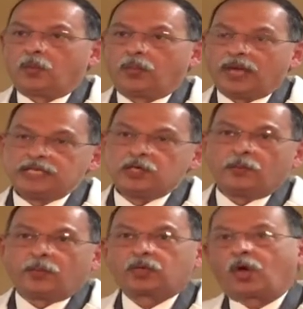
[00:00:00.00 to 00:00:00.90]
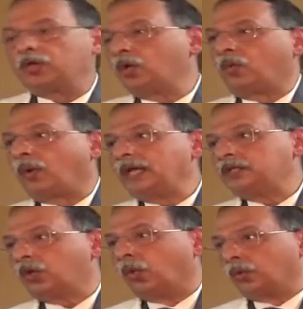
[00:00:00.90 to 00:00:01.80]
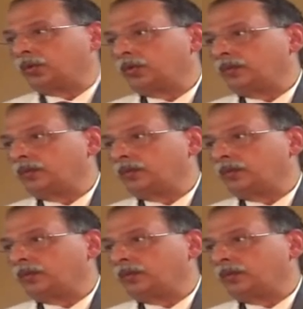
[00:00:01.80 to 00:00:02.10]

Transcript: When you put on your white coat